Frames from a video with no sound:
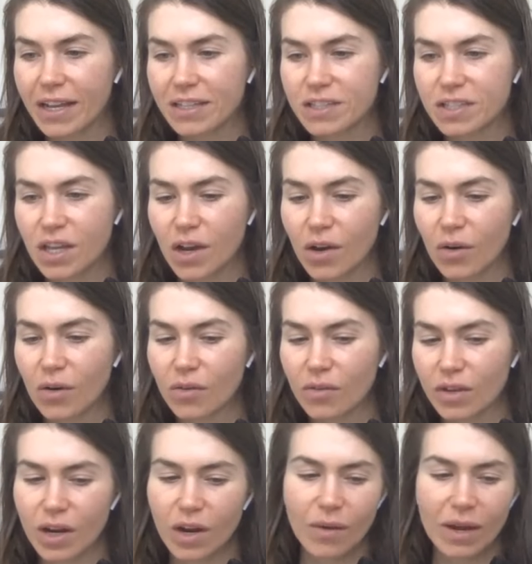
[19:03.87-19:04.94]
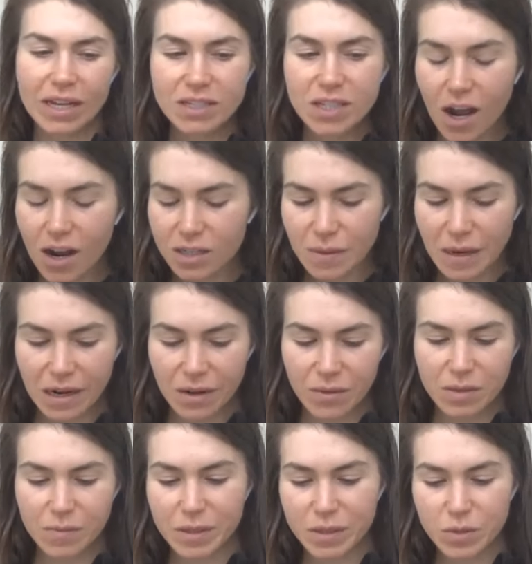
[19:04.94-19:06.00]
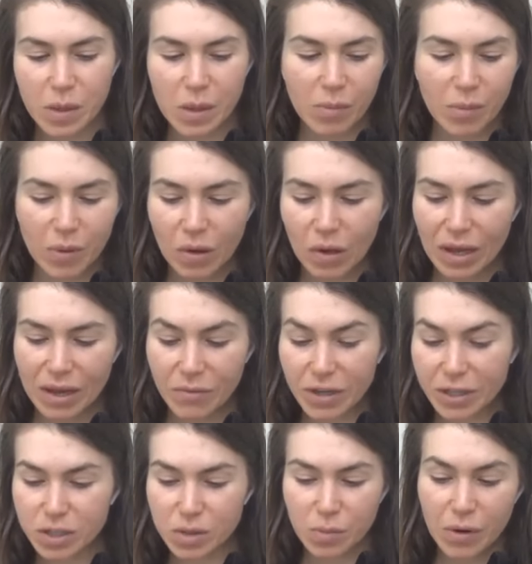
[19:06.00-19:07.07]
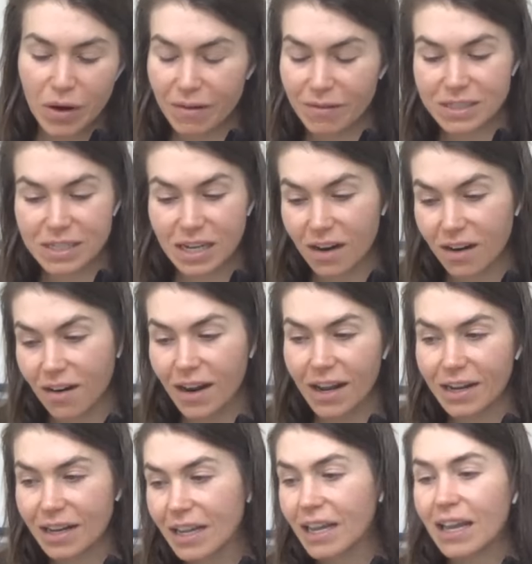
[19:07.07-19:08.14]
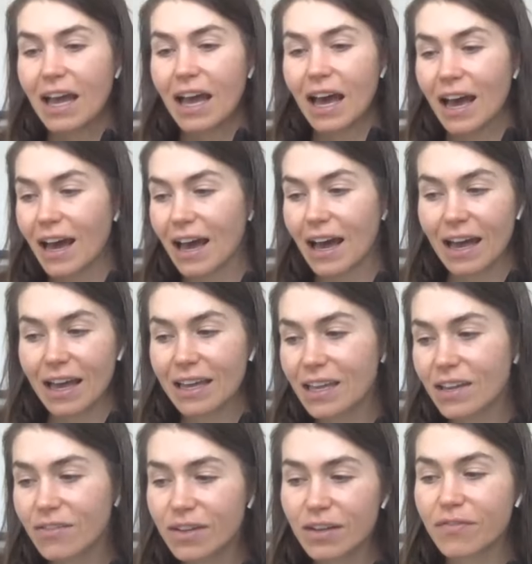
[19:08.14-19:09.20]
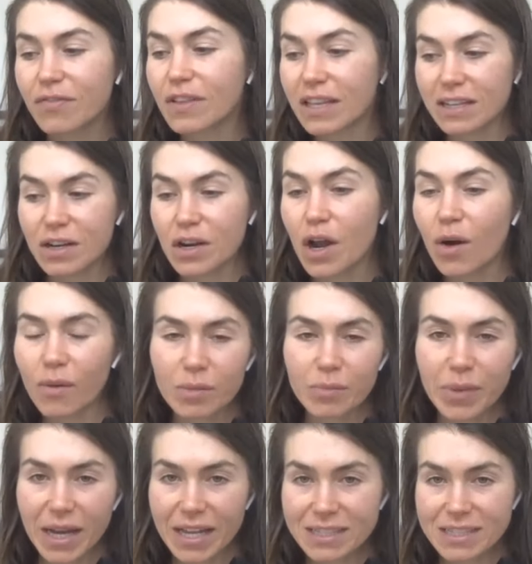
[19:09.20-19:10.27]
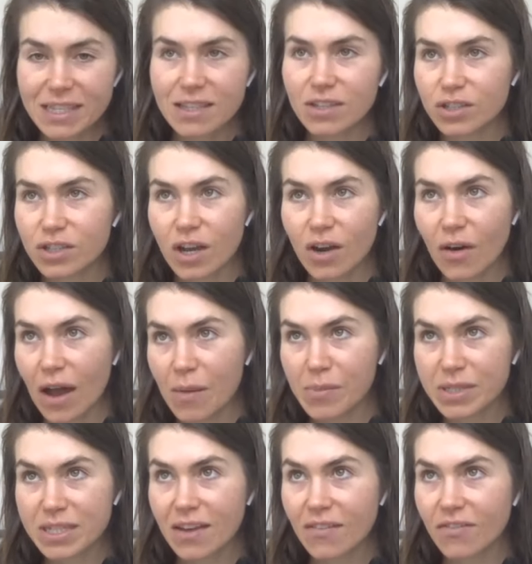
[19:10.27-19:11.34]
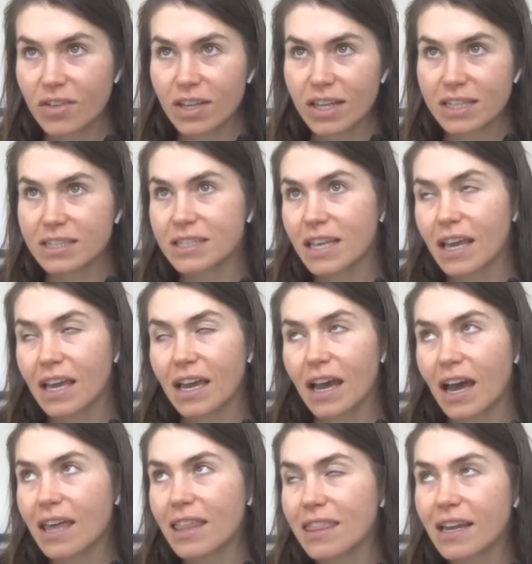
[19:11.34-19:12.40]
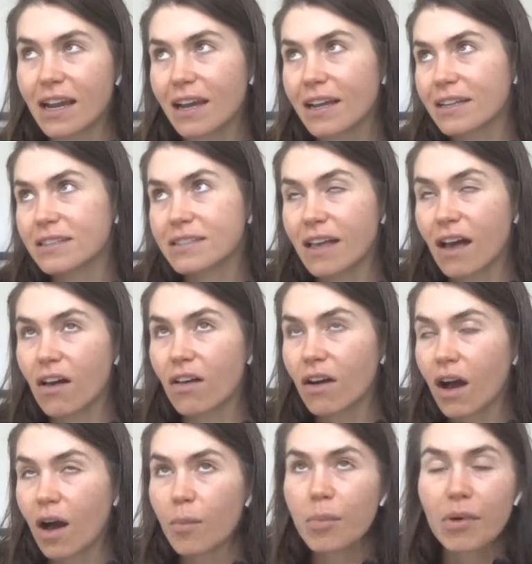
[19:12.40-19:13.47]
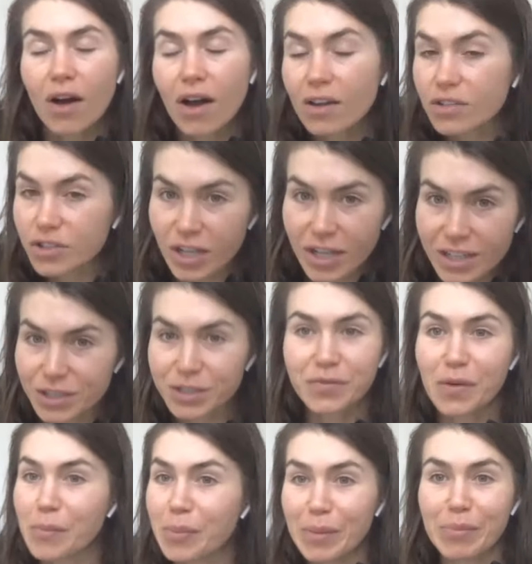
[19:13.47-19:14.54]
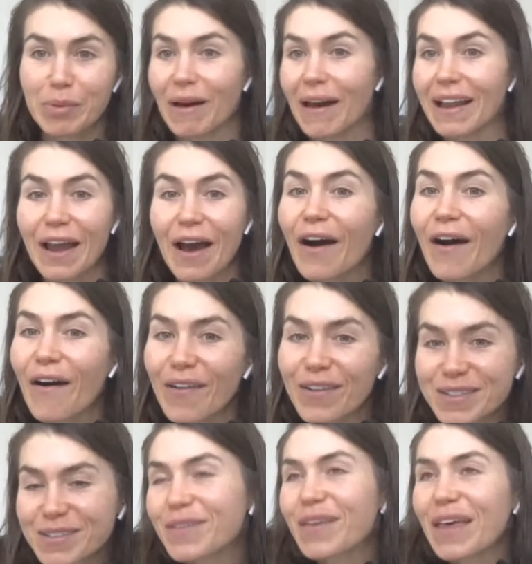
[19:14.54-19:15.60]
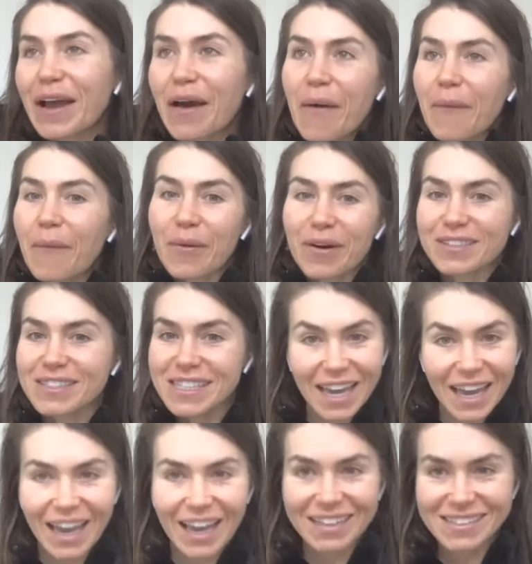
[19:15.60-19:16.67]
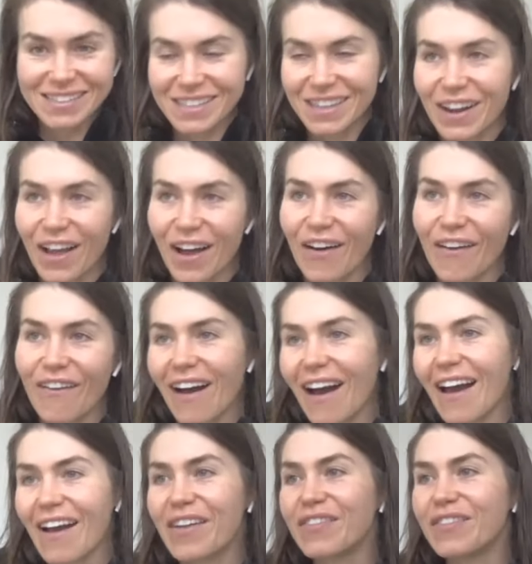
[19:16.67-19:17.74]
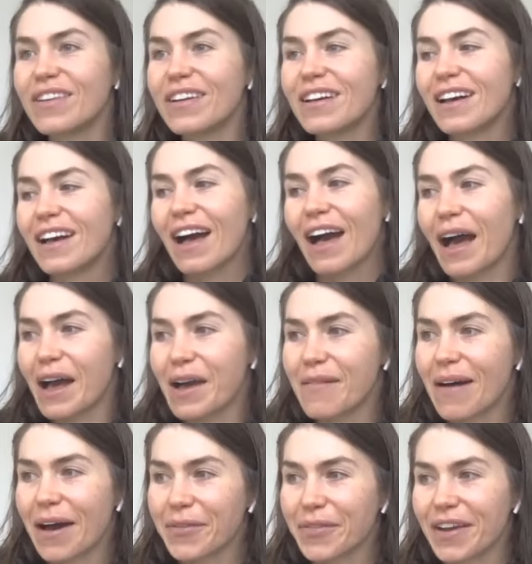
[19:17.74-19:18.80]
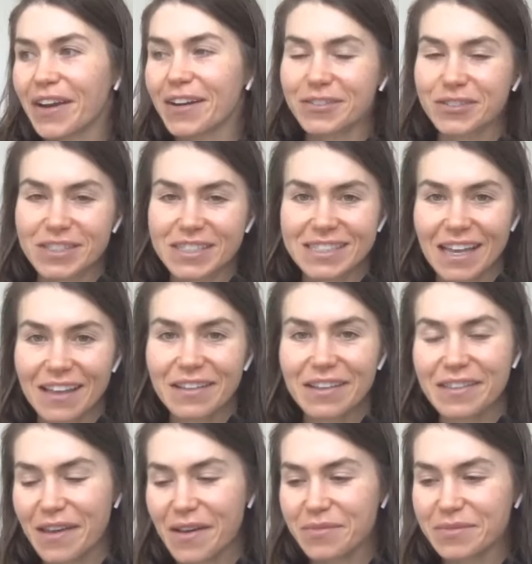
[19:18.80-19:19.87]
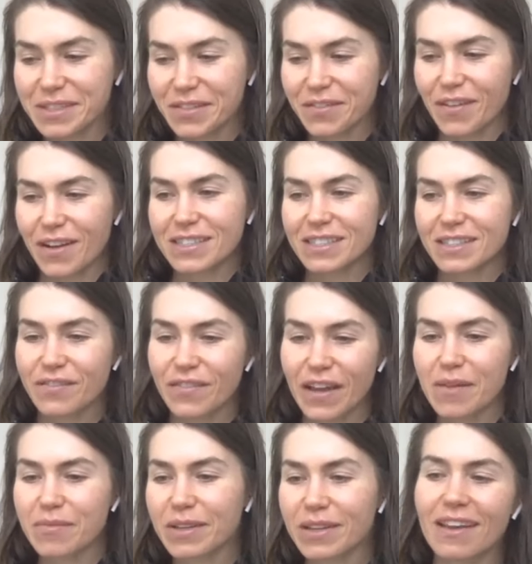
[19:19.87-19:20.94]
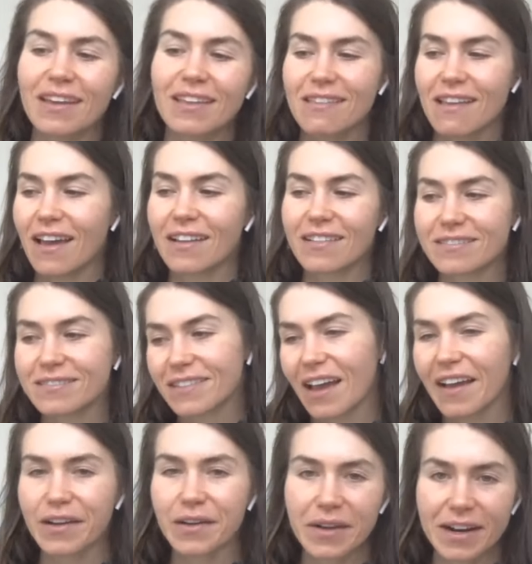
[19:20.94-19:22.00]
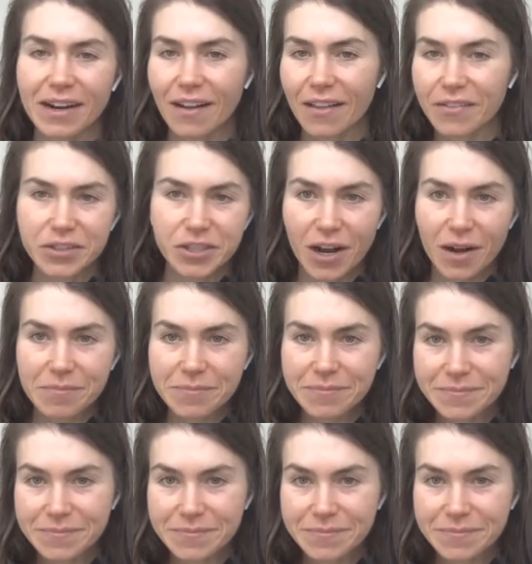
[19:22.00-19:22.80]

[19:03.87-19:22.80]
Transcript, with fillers: And so, you know, I had talked about it with a bunch of people. I reached a point where I was like, all right, even if the, no one bites and there's no appetite for this, like, I think I can sell a couple hundred just from people I know. So like worst case, you know, I'm, I'm out there just selling them to friends and family, and then I go get another job.